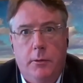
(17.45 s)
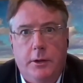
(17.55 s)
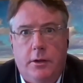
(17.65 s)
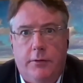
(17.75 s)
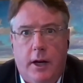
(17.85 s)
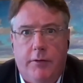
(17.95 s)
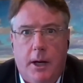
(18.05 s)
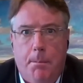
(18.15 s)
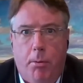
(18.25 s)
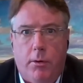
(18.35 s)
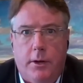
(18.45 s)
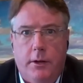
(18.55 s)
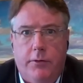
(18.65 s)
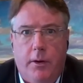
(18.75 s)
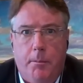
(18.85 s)
which is very, very
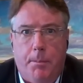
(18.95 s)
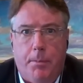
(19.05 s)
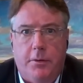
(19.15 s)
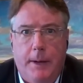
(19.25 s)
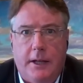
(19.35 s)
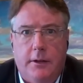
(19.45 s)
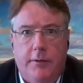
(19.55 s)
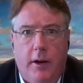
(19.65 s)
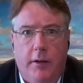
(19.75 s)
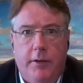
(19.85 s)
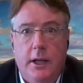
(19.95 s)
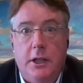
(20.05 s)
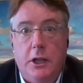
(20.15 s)
important from the perspective of